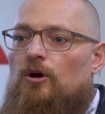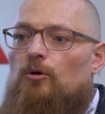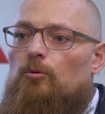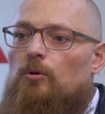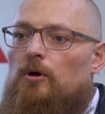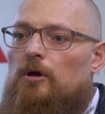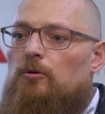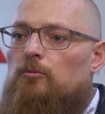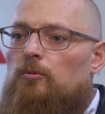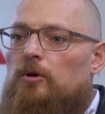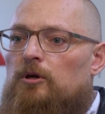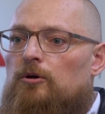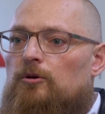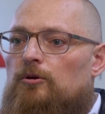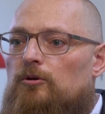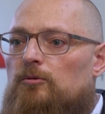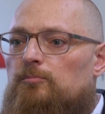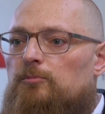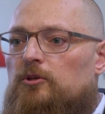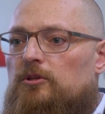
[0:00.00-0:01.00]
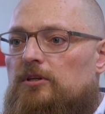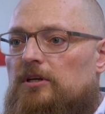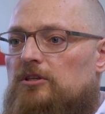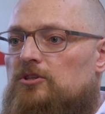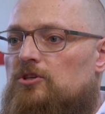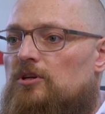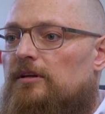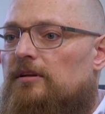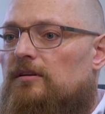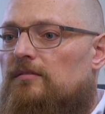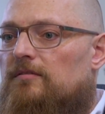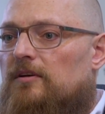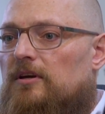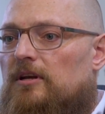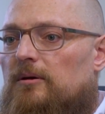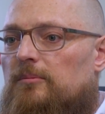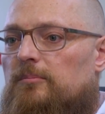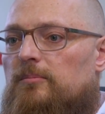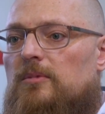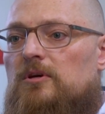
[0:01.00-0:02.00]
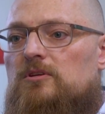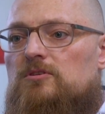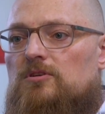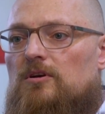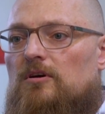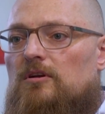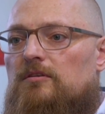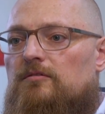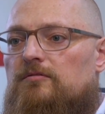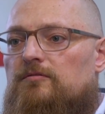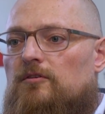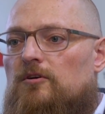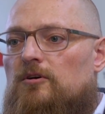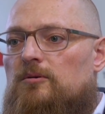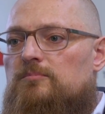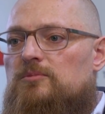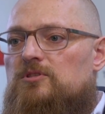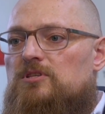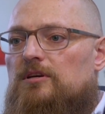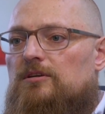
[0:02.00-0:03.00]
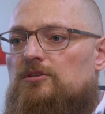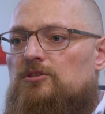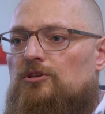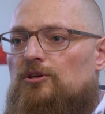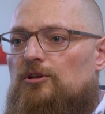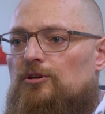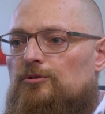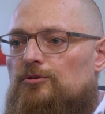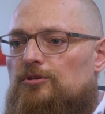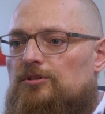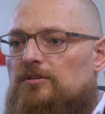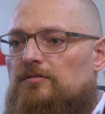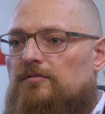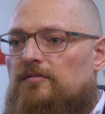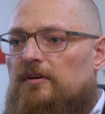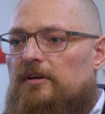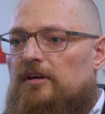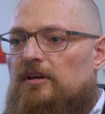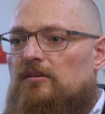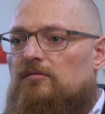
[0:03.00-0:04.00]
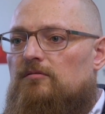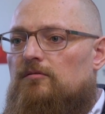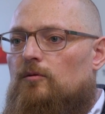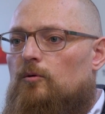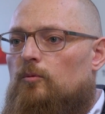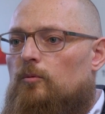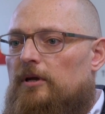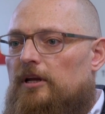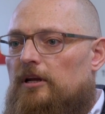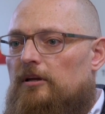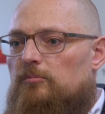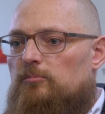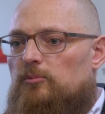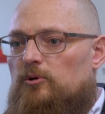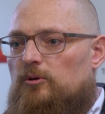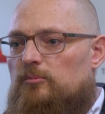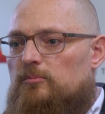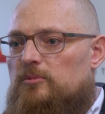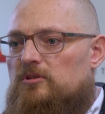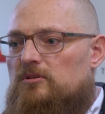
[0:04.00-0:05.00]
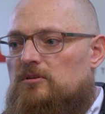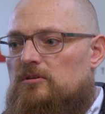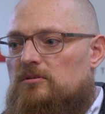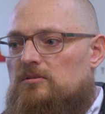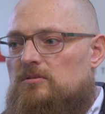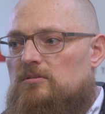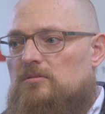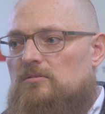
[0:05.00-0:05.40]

where we could potentially develop solar farms exclusively for wheeling purposes.